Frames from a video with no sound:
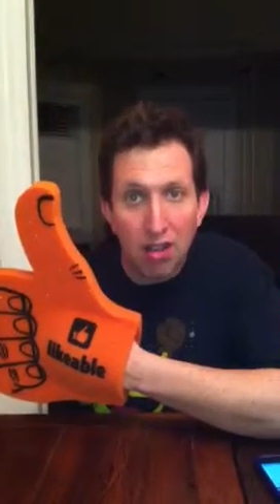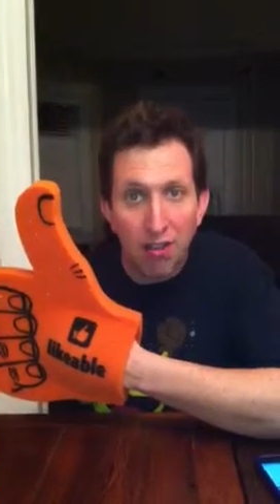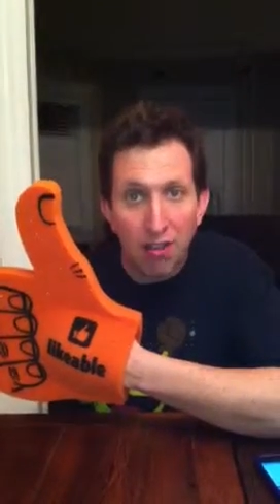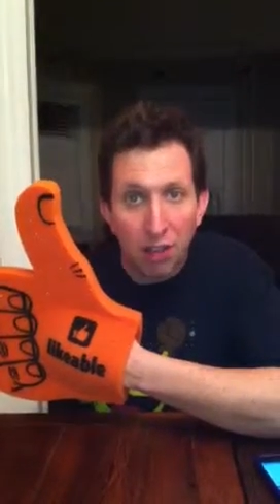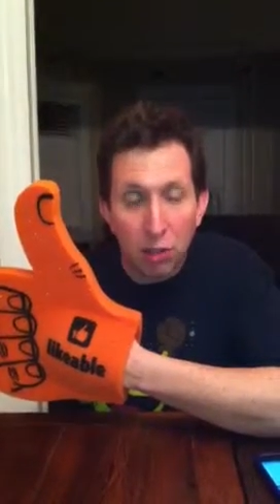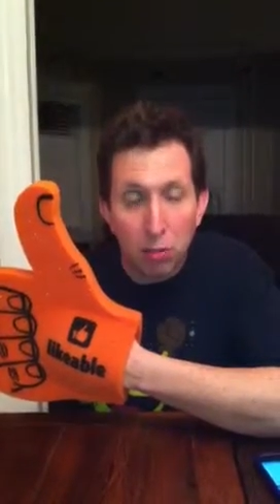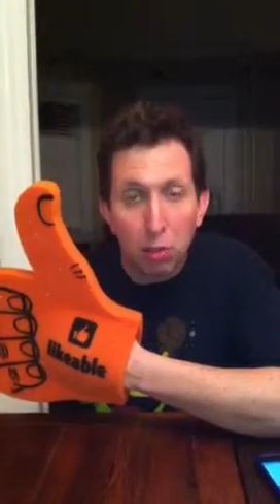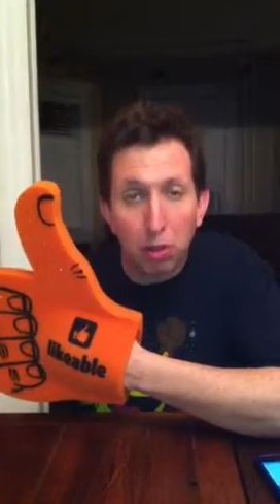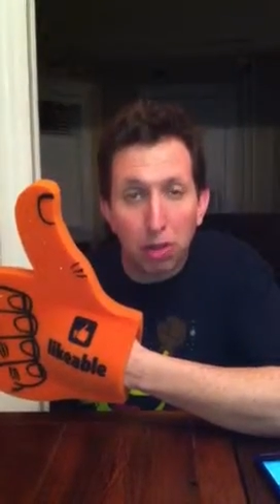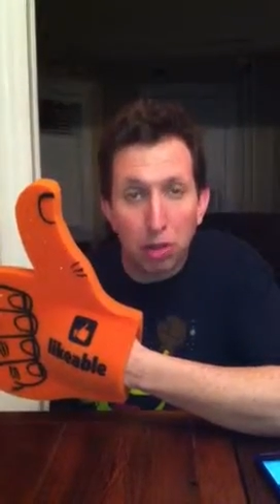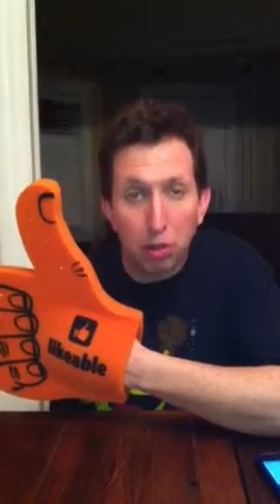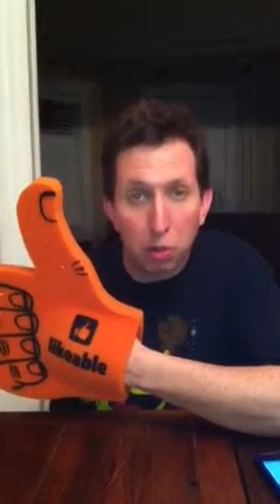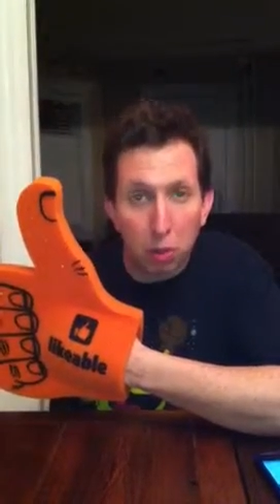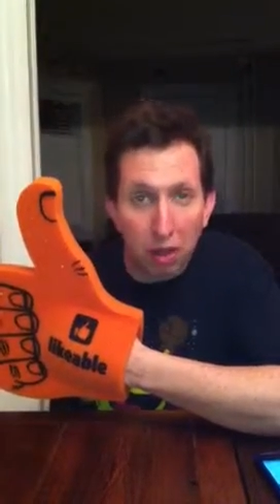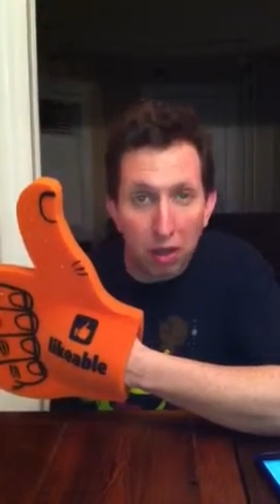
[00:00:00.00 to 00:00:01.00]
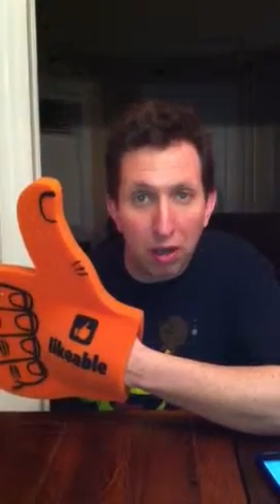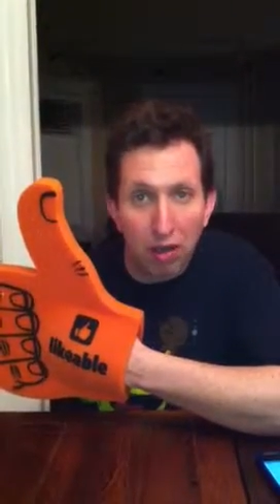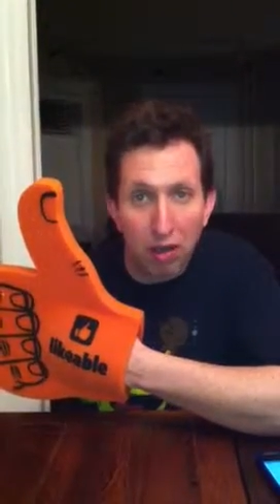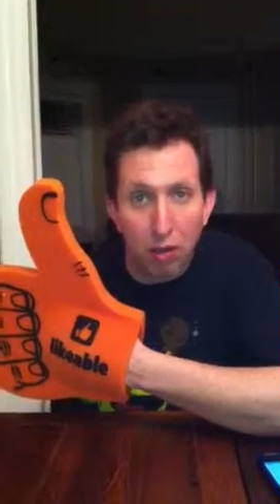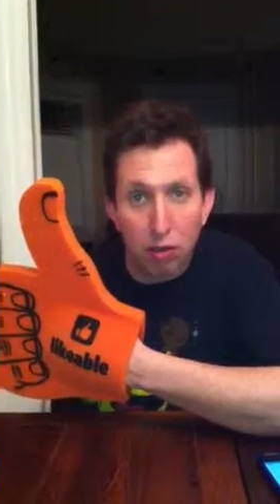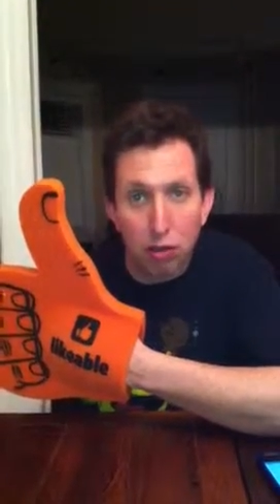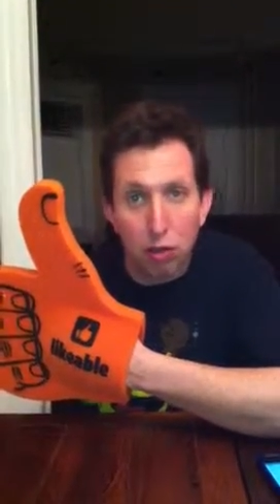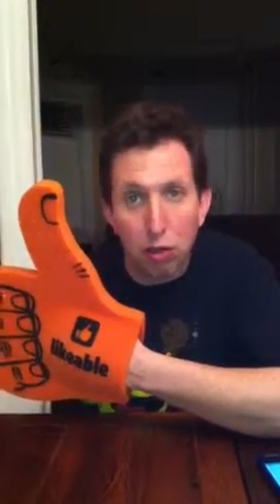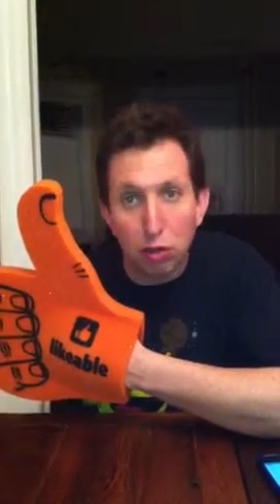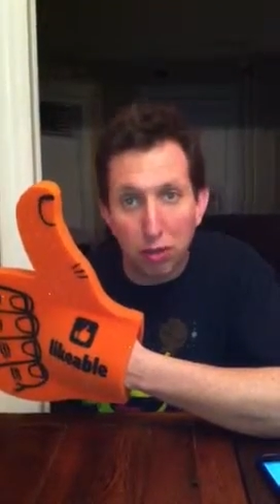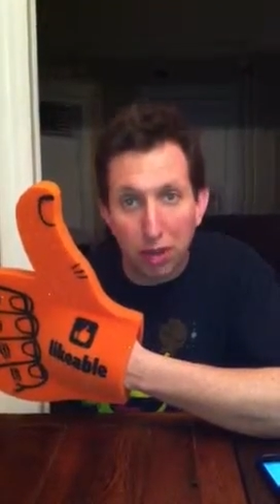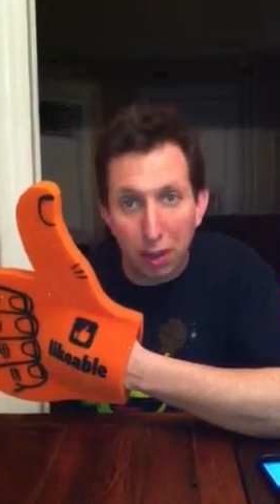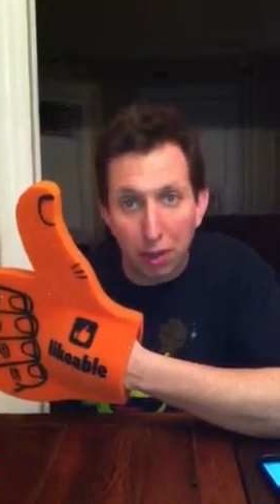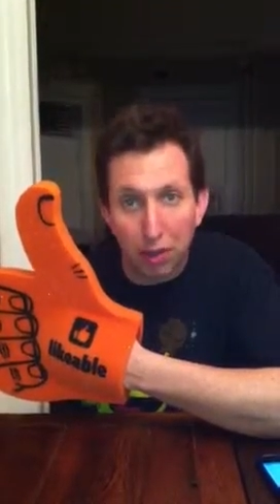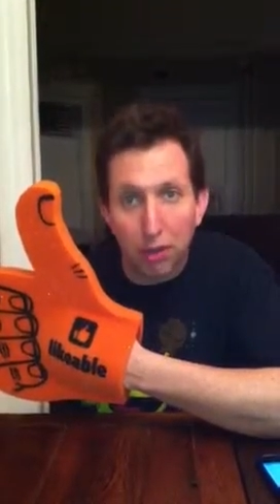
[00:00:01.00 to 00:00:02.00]
that Facebook and Twitter and other
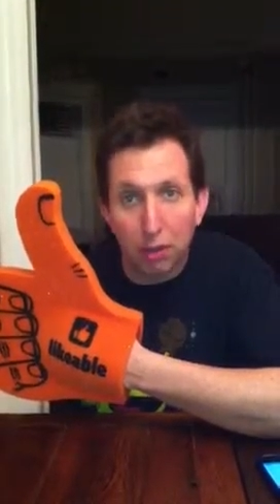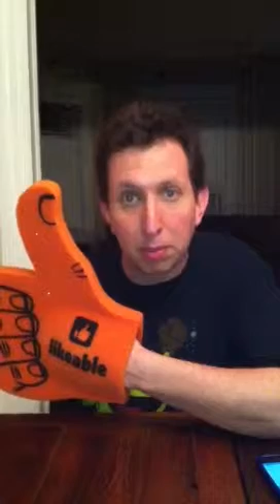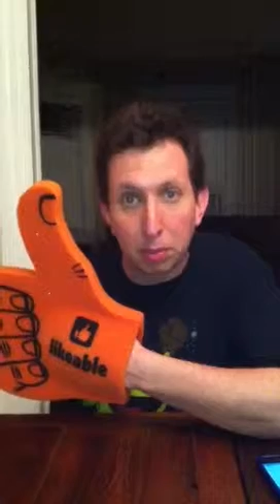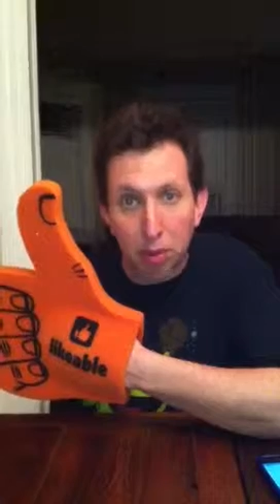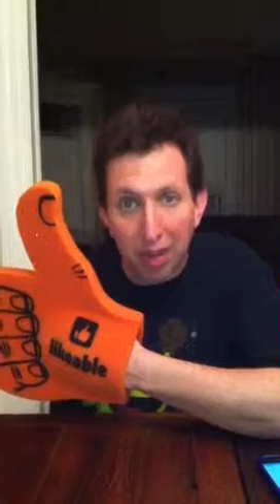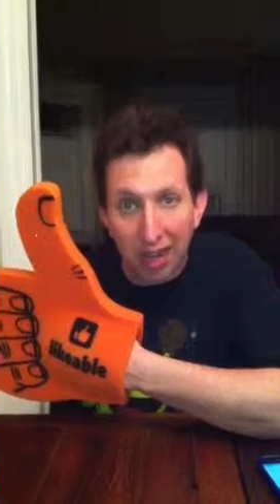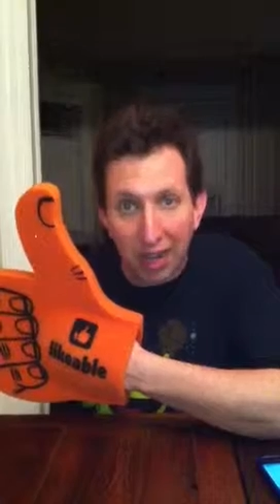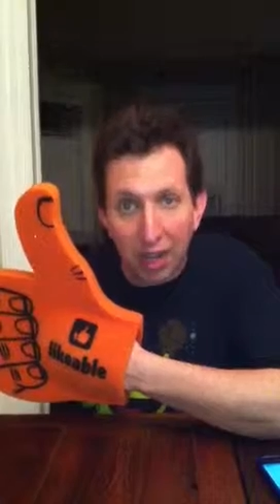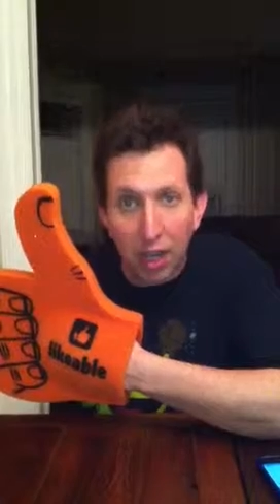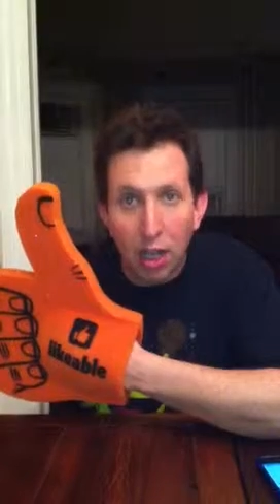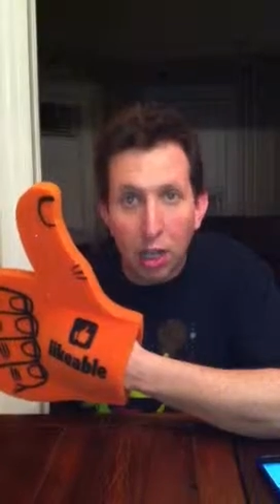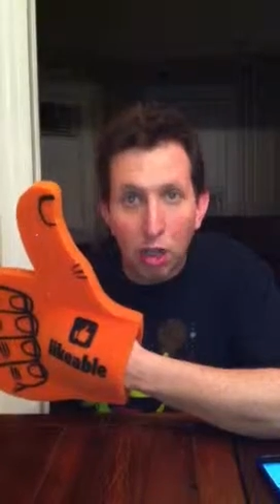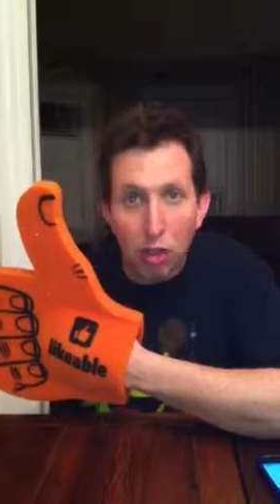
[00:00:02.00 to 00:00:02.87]
social networks bring